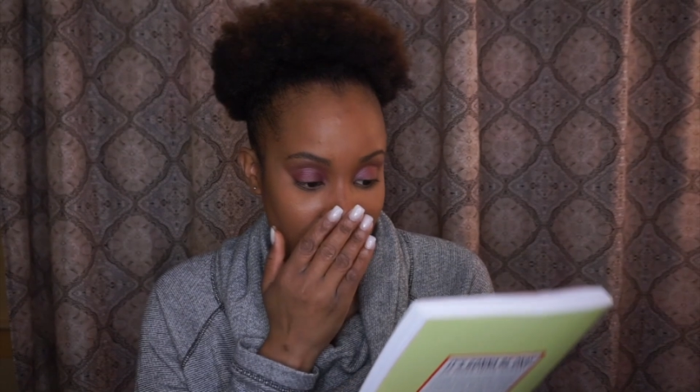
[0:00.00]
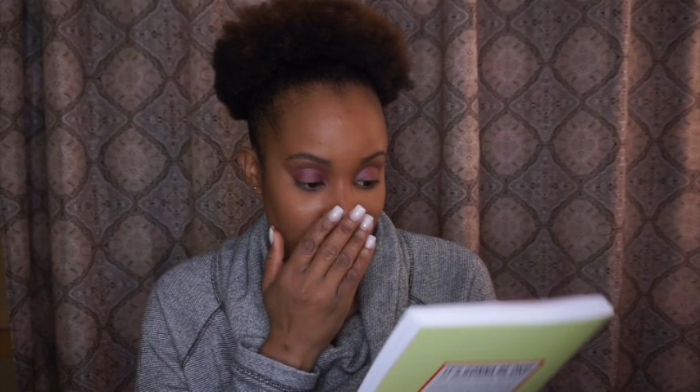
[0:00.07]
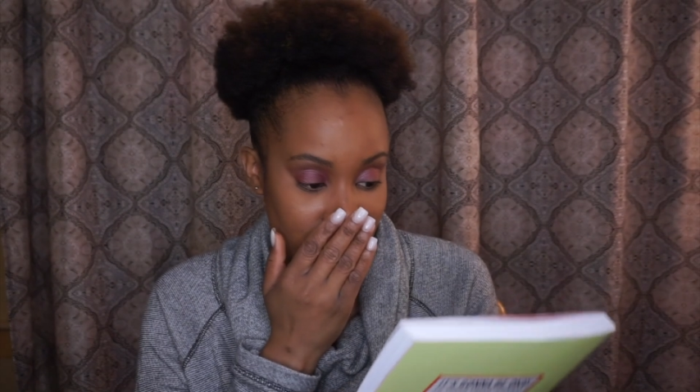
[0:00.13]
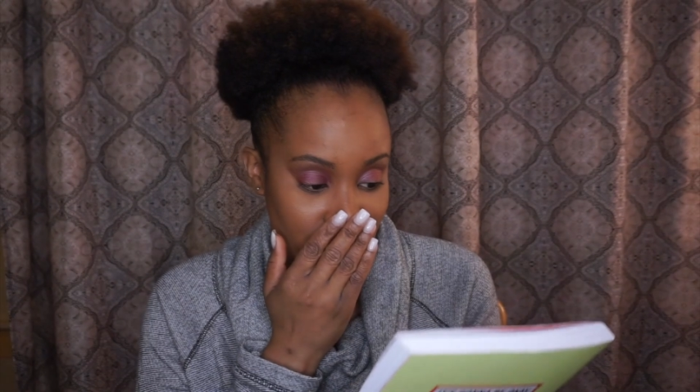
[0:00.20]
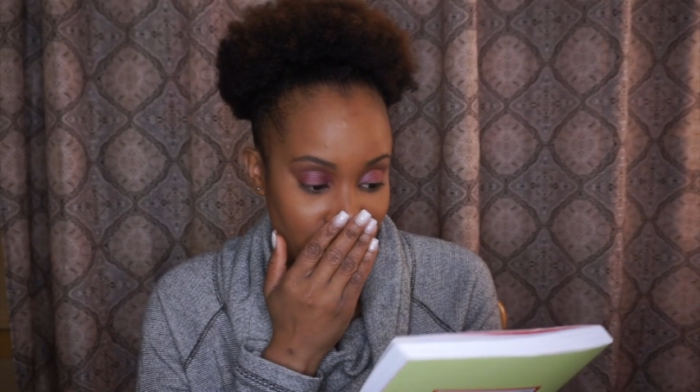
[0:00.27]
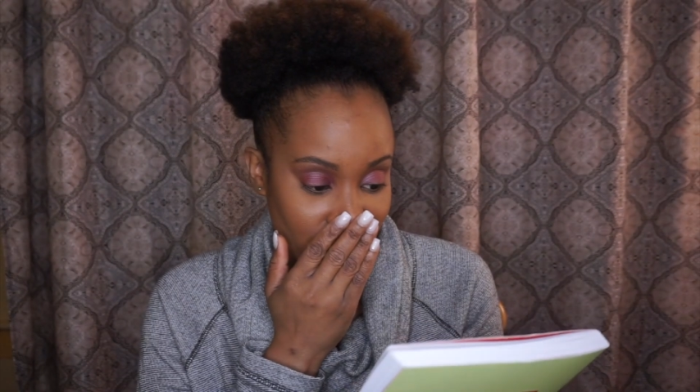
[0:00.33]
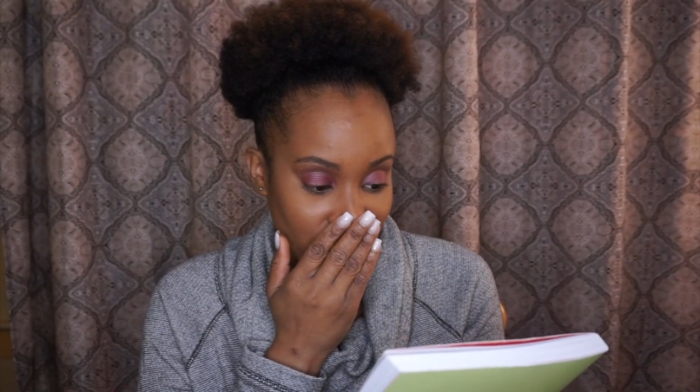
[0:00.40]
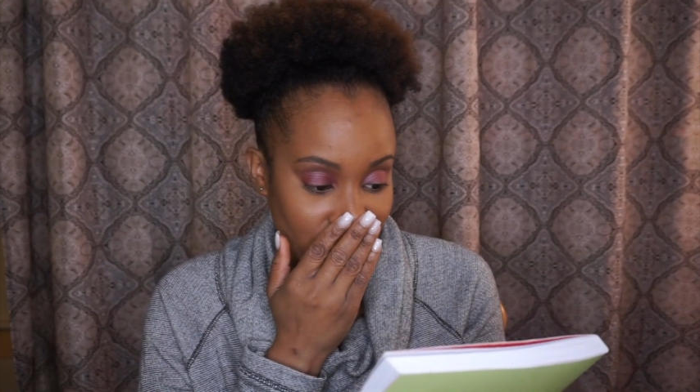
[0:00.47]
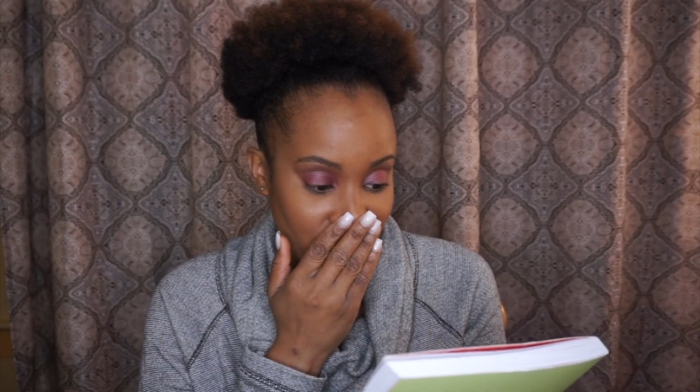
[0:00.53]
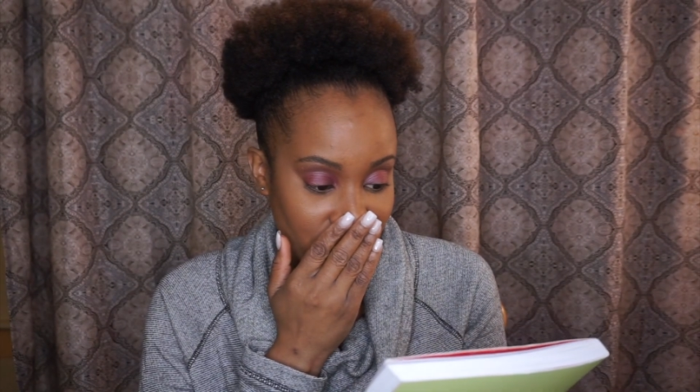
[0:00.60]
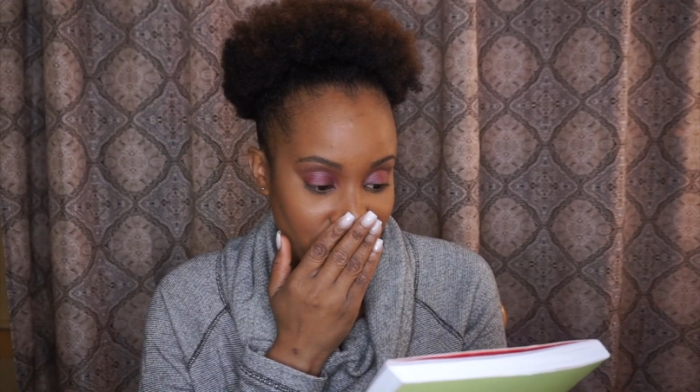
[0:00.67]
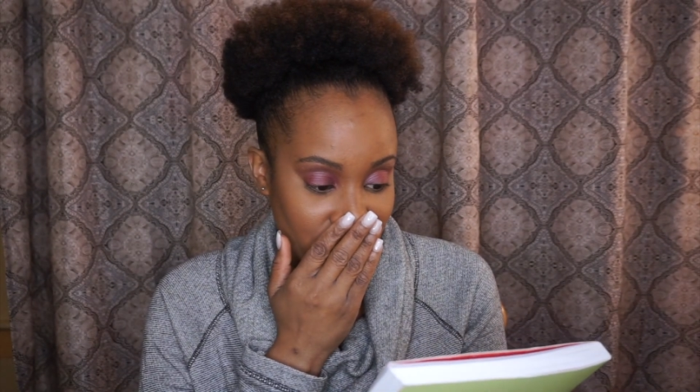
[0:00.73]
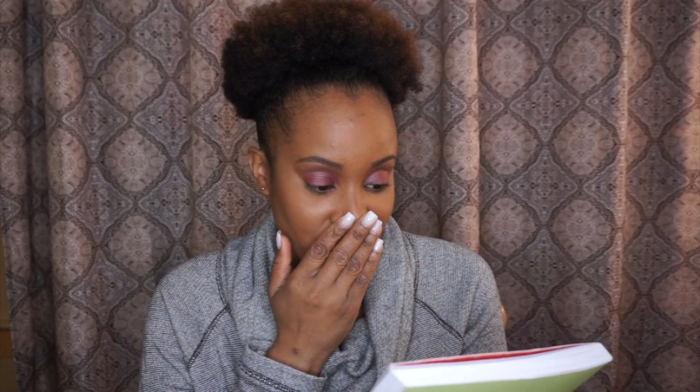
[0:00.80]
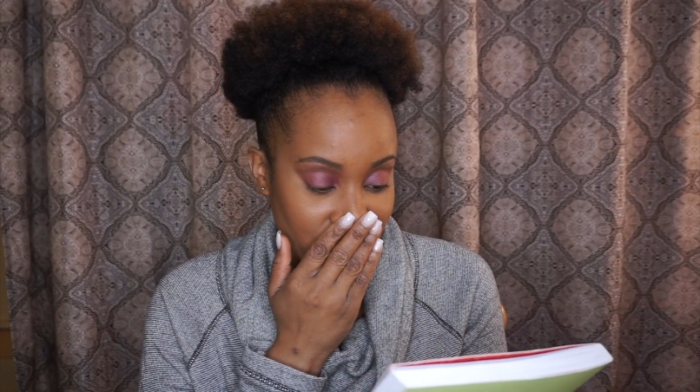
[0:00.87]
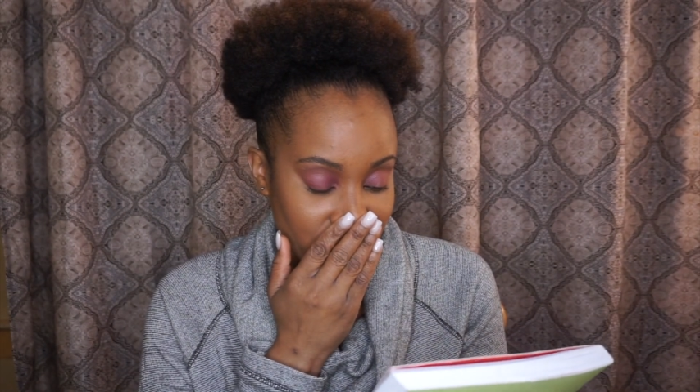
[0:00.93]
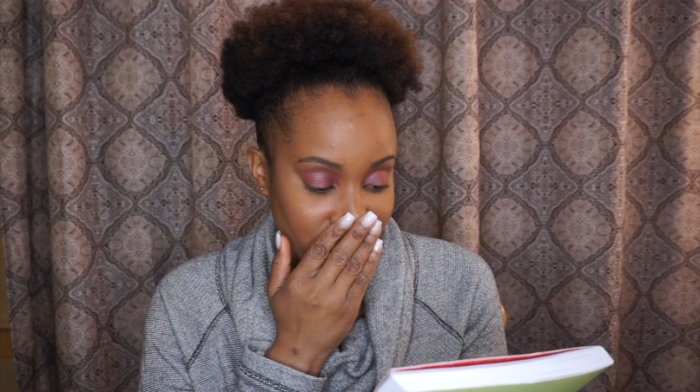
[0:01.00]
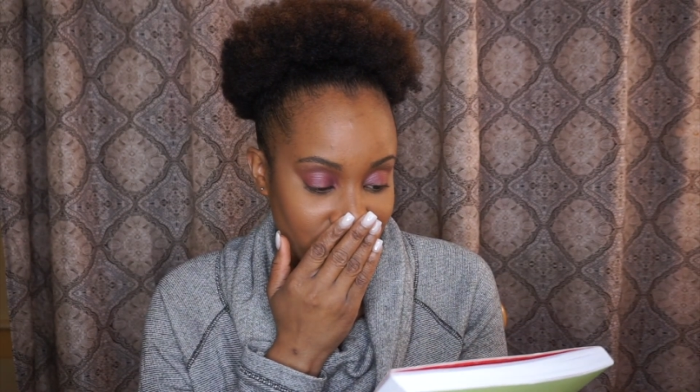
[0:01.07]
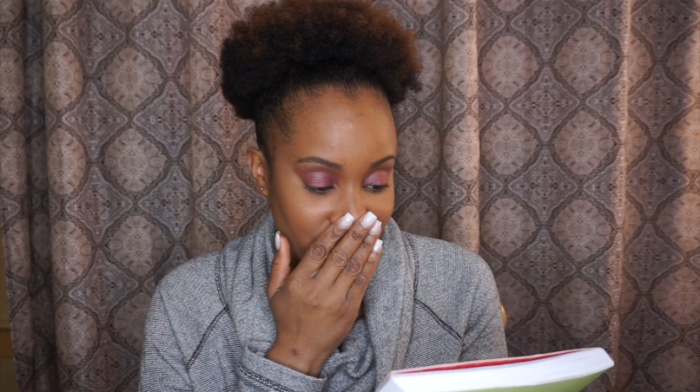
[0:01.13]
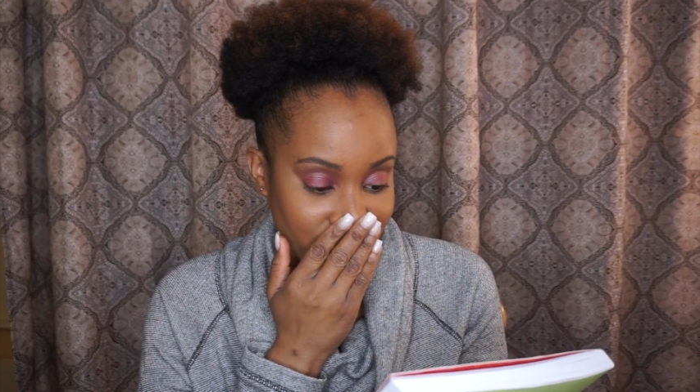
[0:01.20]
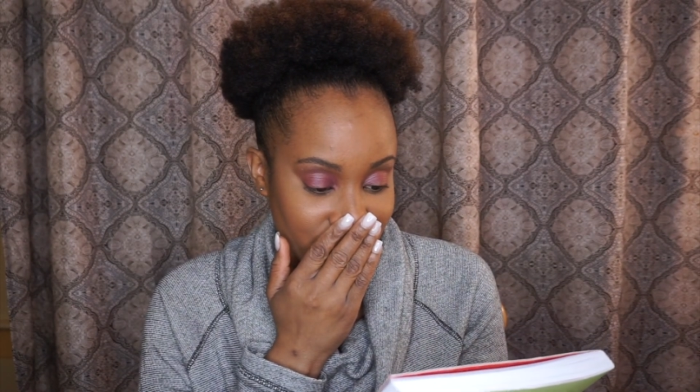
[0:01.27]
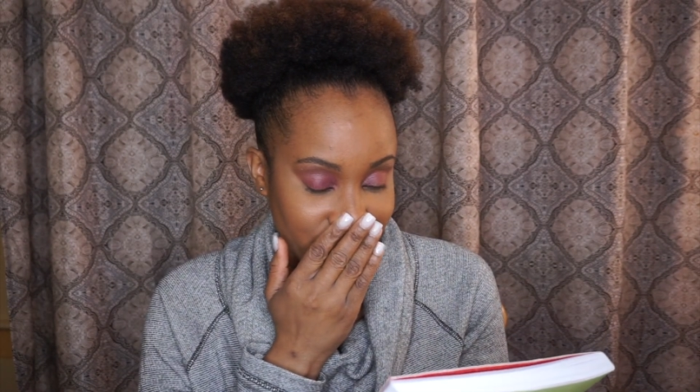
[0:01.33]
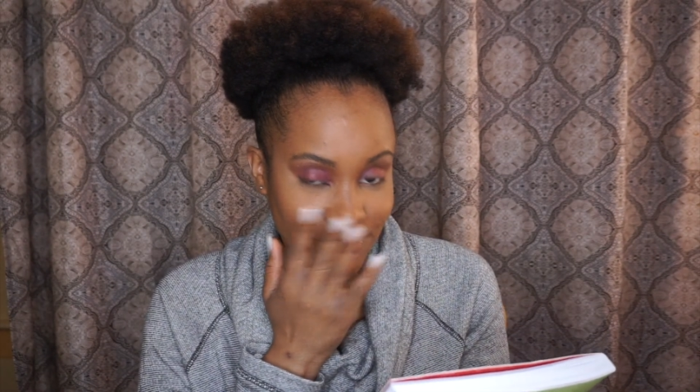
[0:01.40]
So
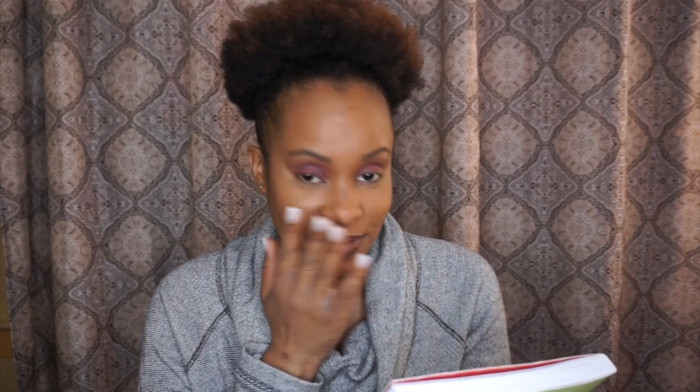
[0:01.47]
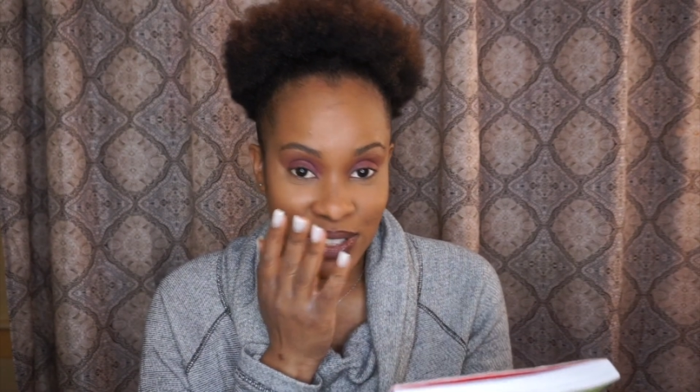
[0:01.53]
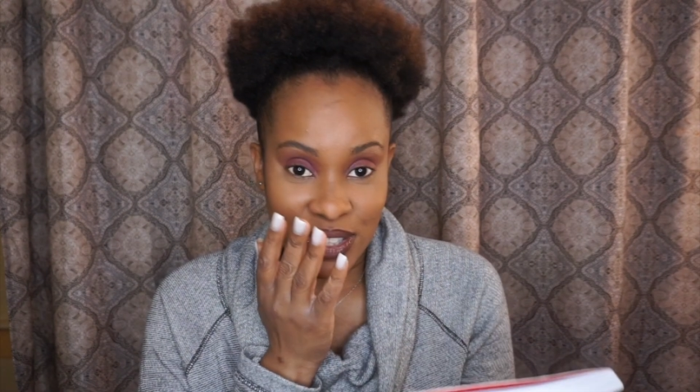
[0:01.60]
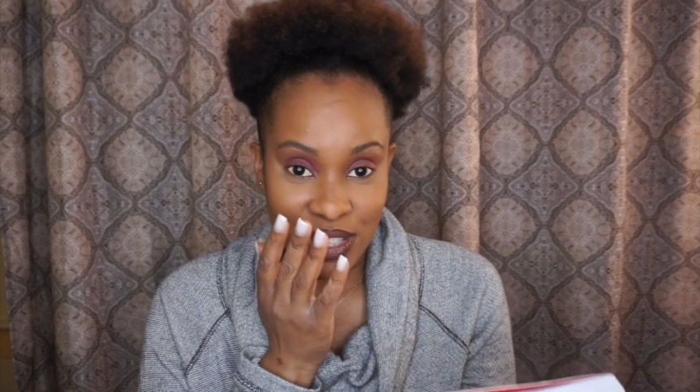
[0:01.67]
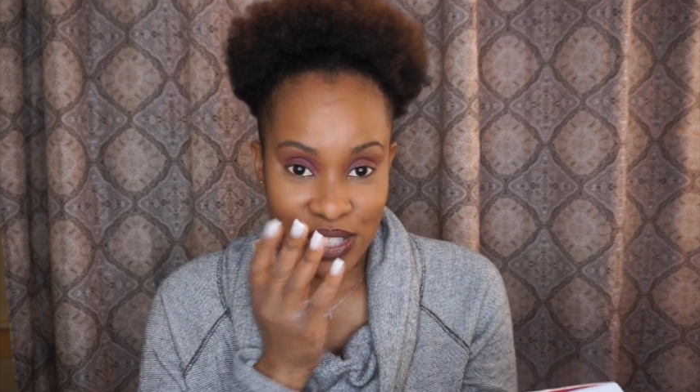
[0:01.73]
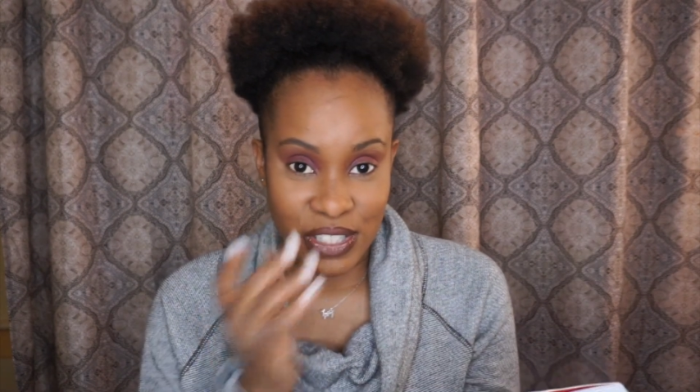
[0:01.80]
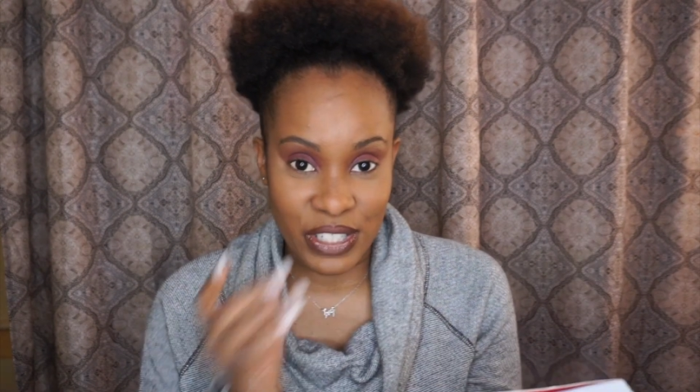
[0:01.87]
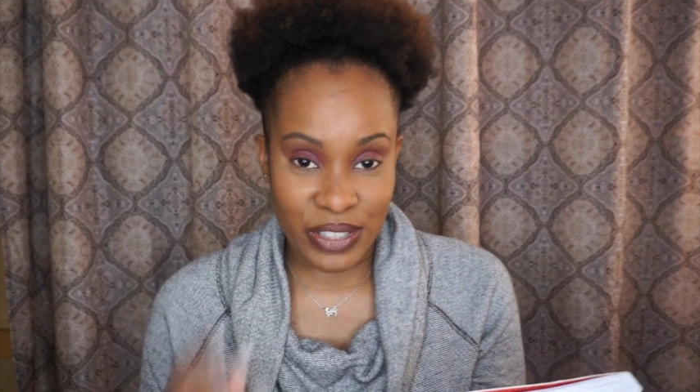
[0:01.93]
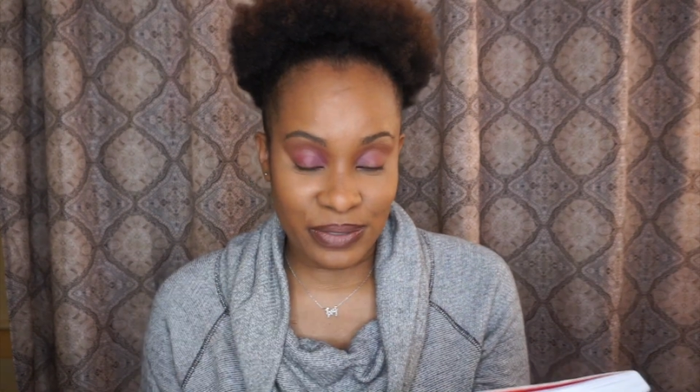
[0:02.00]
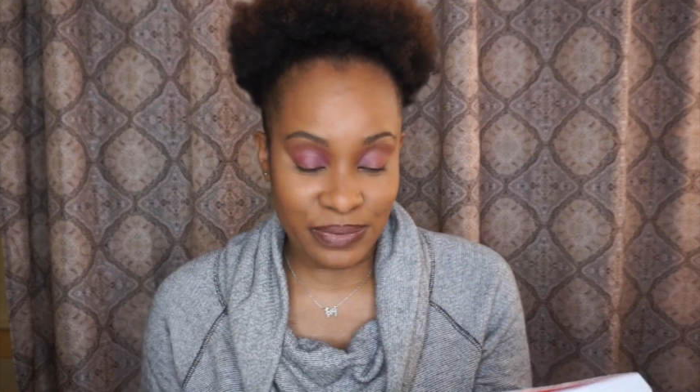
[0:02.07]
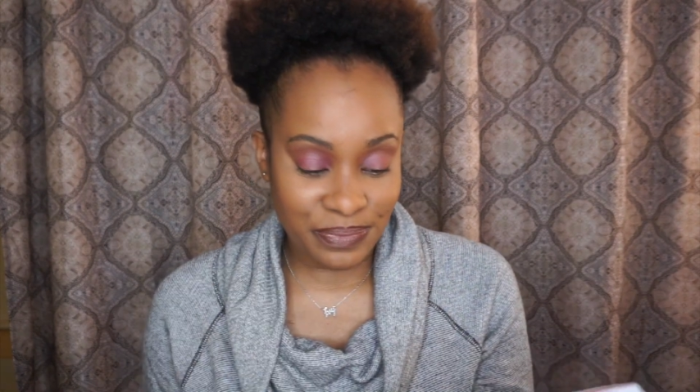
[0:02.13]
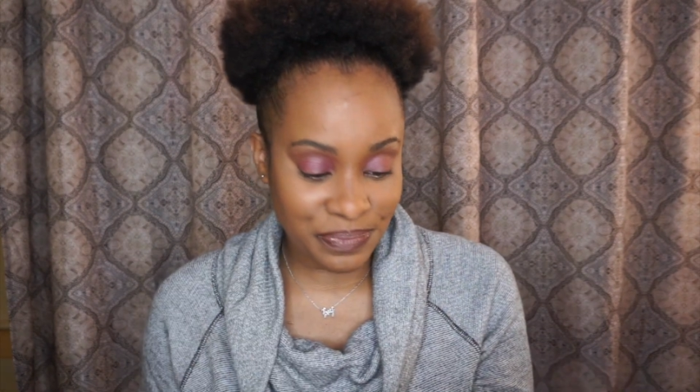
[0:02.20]
let's go.